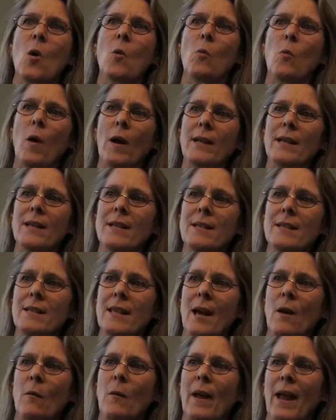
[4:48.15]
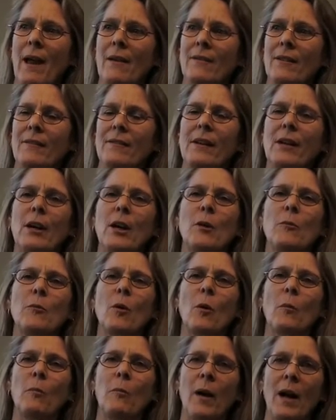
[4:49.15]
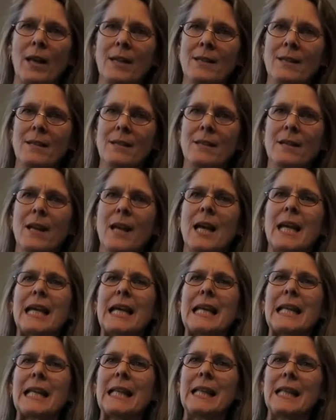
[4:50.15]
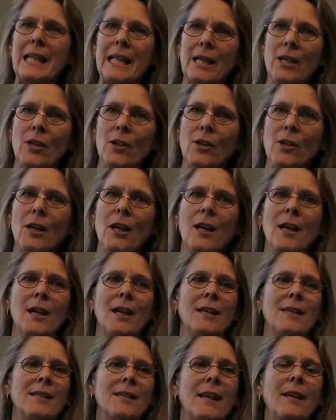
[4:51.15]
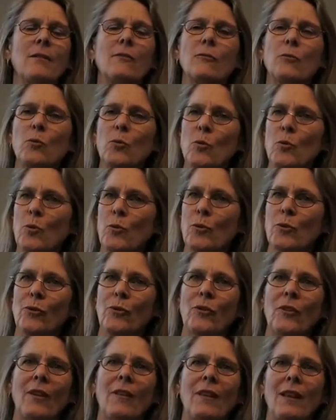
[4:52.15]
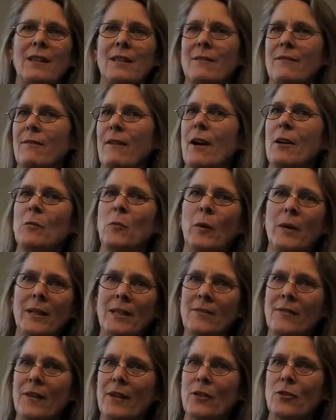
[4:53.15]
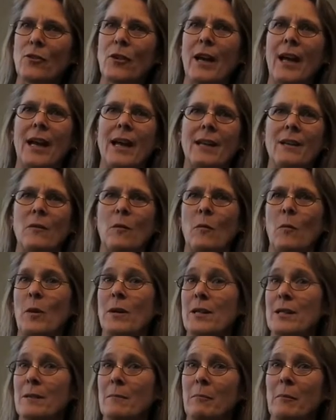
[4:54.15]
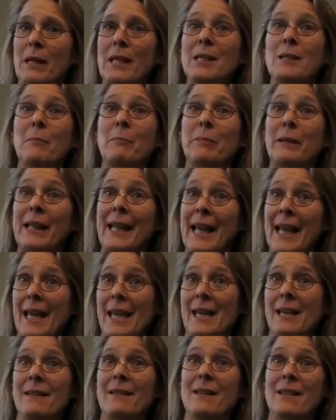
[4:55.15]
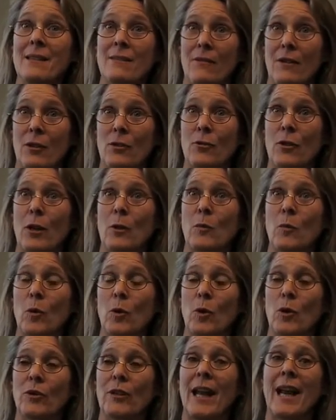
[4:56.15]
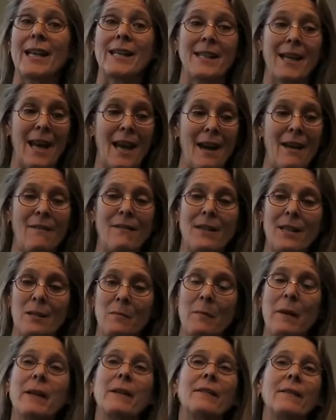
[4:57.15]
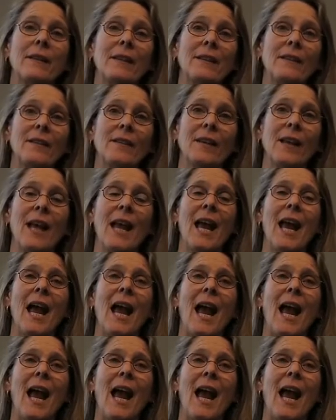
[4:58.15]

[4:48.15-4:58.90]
One is that we have a very robust, clear set of rules that define what is fair trade, what does it mean to play in this fair trade world and to have these benefits.